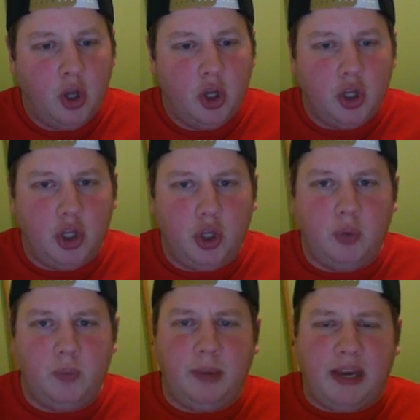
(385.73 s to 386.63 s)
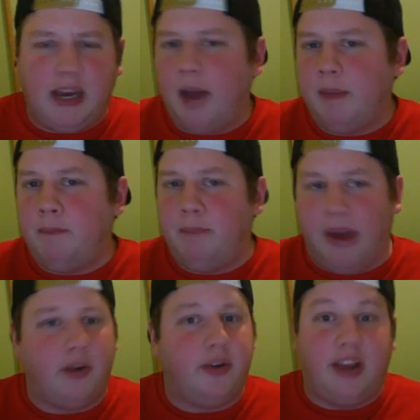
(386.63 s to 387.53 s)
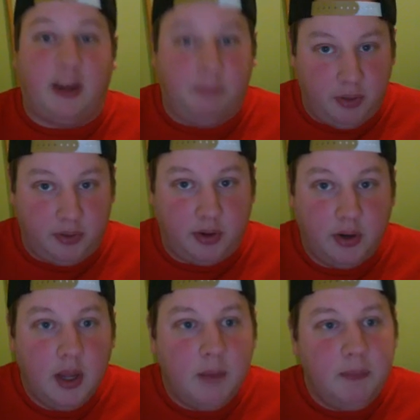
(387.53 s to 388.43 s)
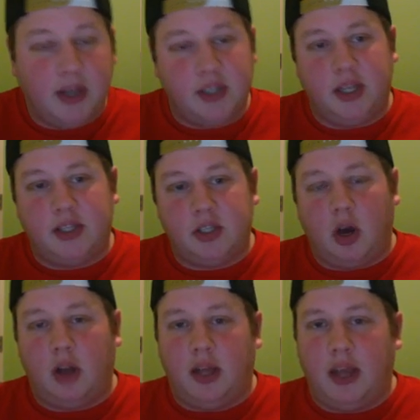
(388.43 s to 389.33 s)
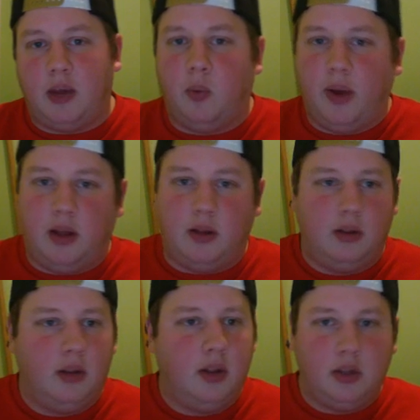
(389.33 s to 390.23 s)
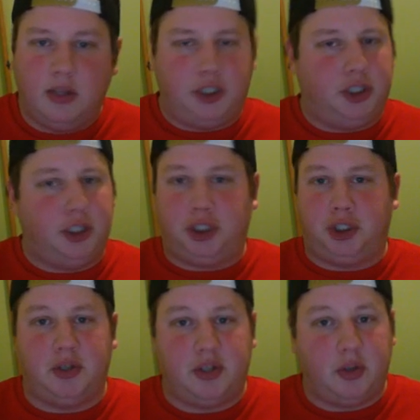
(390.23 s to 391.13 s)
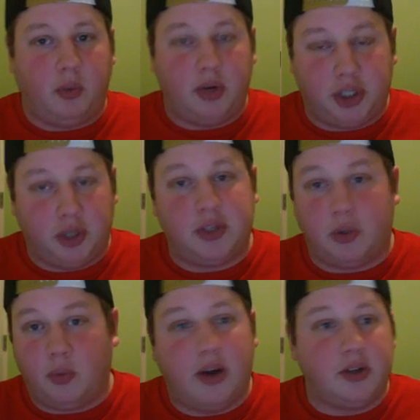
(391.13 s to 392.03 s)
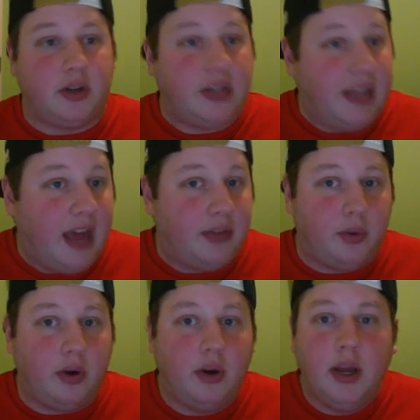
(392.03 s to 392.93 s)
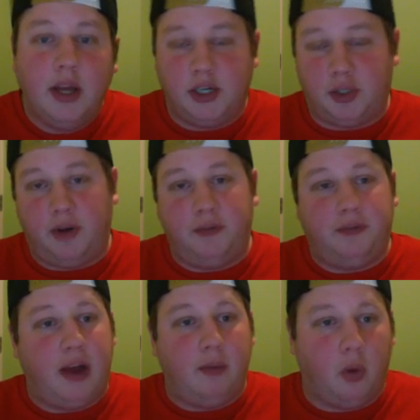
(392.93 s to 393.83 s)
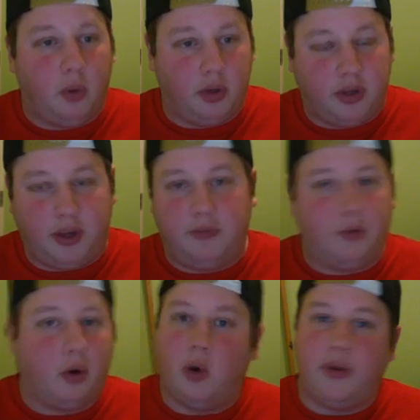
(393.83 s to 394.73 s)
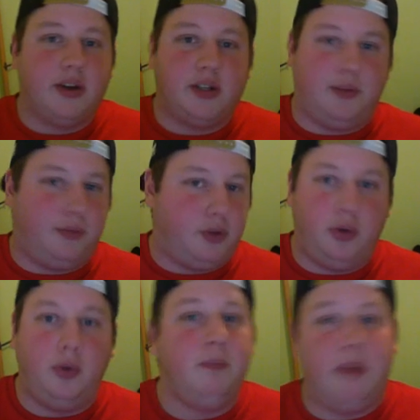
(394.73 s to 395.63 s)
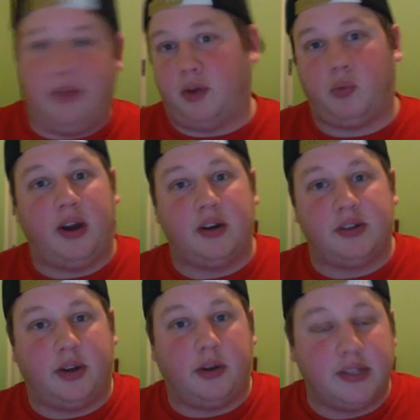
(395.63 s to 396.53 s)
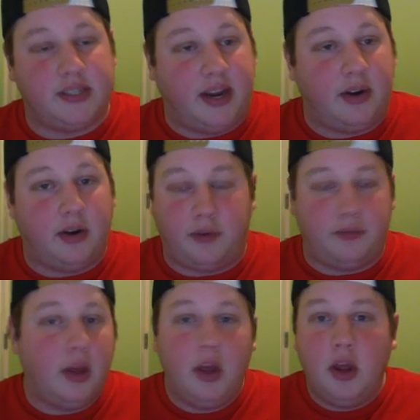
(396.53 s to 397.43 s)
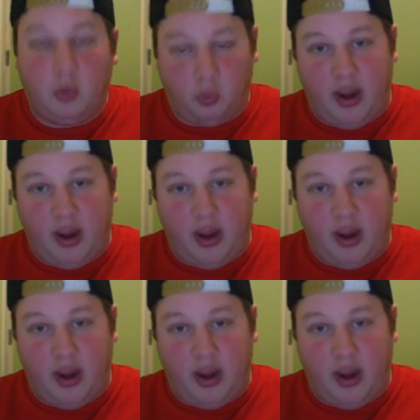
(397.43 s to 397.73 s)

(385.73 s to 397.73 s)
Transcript: you become a better deck builder. Because it's not like, well, let's just shirts the, shirts the rares on Gatherer to try and find what we're looking for. Oh, here's the two mythic rares that are in Standard Red